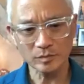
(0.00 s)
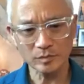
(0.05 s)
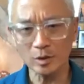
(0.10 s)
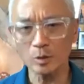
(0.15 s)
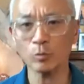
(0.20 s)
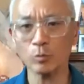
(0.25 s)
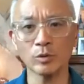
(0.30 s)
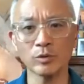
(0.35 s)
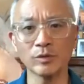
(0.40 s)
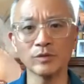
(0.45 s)

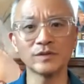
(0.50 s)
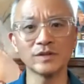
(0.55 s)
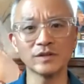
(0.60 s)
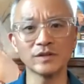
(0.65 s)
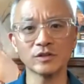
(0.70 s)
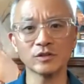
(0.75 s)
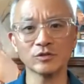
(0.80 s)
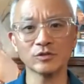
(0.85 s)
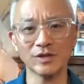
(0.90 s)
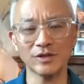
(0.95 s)
when we did
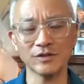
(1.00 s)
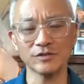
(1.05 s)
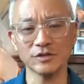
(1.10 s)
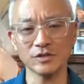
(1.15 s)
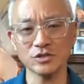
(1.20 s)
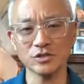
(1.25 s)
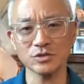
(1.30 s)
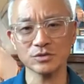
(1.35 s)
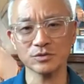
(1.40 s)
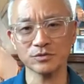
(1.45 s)
the
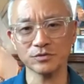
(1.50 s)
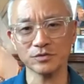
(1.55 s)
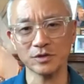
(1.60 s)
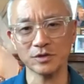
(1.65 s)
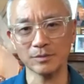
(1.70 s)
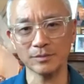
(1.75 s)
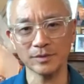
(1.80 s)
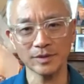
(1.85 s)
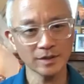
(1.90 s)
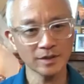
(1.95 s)
transition
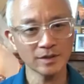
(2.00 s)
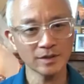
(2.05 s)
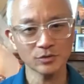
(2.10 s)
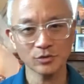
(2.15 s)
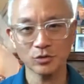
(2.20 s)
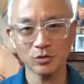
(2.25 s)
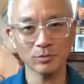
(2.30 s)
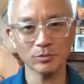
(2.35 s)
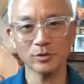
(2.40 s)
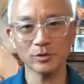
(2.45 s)
from
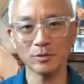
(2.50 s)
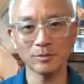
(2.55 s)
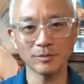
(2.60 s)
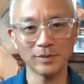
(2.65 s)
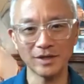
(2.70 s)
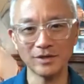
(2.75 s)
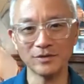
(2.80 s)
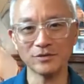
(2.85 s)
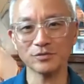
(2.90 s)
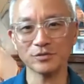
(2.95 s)
terminal
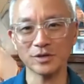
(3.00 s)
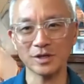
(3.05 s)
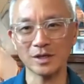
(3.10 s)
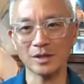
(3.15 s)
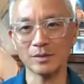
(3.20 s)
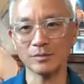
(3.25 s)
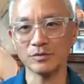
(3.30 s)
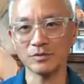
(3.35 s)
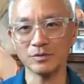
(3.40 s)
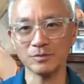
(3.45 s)

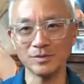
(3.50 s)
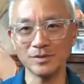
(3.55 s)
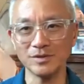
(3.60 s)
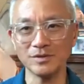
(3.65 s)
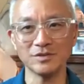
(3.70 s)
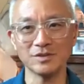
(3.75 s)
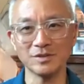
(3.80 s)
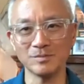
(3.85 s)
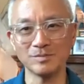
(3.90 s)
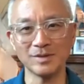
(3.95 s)
mainframe to
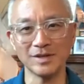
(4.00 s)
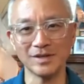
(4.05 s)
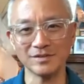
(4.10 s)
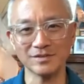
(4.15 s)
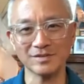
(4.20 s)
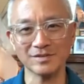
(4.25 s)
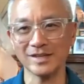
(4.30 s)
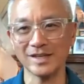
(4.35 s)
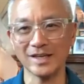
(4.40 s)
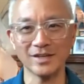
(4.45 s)

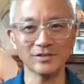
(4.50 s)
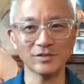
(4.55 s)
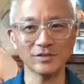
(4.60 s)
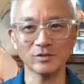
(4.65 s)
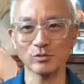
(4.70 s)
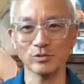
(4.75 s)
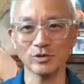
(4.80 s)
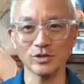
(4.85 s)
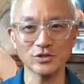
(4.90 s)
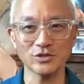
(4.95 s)
PC-based LANs and
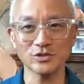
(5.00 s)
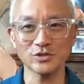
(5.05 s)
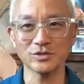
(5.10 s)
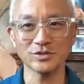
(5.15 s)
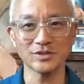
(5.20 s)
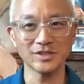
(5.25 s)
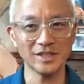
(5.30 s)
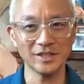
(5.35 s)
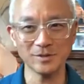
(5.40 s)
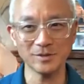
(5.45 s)
relational
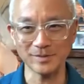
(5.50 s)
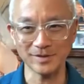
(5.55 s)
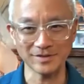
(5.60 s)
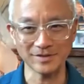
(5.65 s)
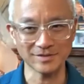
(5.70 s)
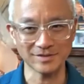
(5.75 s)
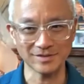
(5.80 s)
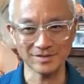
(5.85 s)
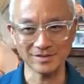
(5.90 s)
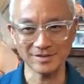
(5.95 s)

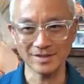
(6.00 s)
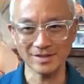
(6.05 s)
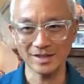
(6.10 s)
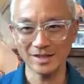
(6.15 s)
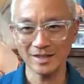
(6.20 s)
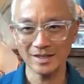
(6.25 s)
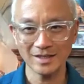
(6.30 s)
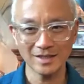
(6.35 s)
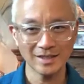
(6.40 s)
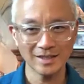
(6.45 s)
databases.
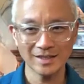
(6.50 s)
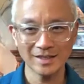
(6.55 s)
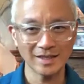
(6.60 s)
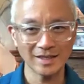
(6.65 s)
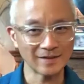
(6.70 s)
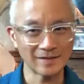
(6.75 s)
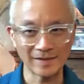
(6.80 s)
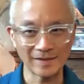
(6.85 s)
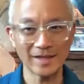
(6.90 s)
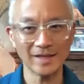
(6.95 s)

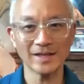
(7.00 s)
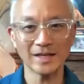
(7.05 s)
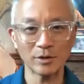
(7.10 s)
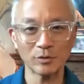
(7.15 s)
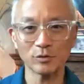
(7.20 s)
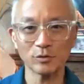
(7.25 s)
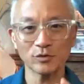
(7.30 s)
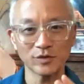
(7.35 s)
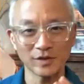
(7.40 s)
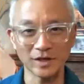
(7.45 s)
And then I
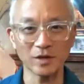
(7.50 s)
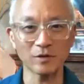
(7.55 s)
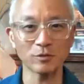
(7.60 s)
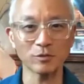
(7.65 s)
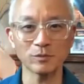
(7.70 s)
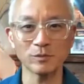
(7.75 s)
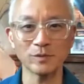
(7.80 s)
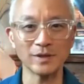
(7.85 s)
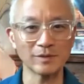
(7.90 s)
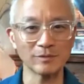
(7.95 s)
was there
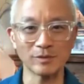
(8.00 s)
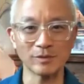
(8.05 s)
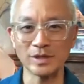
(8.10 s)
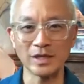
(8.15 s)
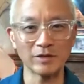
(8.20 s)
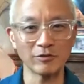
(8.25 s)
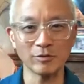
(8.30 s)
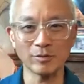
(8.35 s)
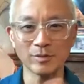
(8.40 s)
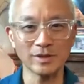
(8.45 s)
when
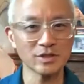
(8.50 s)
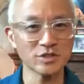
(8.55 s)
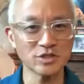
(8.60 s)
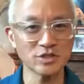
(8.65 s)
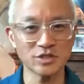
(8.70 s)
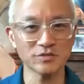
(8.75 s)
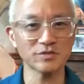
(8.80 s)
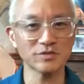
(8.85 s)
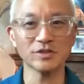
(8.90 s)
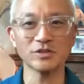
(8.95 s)
everybody
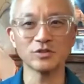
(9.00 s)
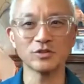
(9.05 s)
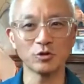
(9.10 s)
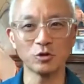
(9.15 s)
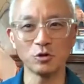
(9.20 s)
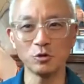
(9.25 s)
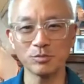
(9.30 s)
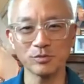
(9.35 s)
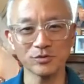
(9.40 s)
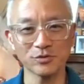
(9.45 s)
shifted to
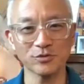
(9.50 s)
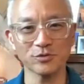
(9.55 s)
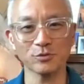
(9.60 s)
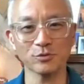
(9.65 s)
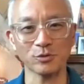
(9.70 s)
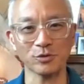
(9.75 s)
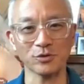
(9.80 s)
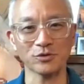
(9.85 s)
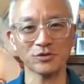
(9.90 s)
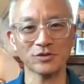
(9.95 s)
open
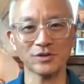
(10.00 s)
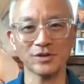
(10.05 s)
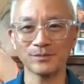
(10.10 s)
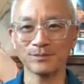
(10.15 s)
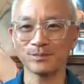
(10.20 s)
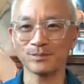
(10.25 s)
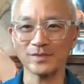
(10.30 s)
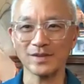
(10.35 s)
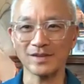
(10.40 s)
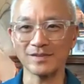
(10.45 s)
source,
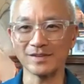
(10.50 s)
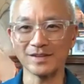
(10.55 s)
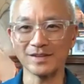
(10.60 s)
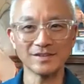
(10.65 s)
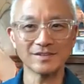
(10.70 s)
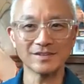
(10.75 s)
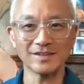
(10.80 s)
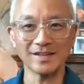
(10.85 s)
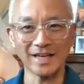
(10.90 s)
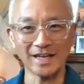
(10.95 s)
and then
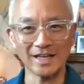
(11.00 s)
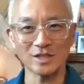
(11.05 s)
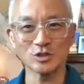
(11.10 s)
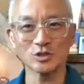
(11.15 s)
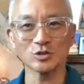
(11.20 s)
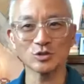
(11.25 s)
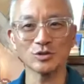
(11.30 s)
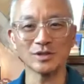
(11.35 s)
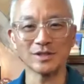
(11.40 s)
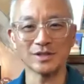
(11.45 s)
to
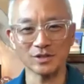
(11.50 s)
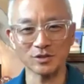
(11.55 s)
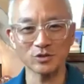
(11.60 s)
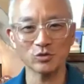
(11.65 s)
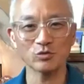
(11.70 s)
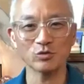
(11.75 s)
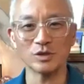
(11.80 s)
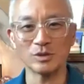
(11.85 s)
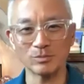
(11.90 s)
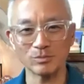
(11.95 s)
agile and
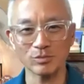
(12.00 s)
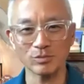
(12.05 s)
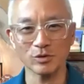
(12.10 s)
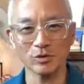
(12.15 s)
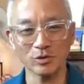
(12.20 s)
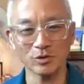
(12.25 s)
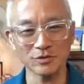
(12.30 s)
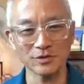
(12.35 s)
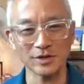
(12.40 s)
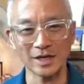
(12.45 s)
extreme
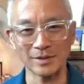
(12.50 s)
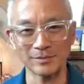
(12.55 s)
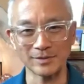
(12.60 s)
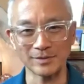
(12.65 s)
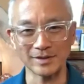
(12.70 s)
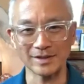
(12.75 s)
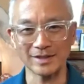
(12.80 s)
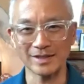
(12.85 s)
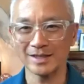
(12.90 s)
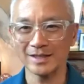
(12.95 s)
programming,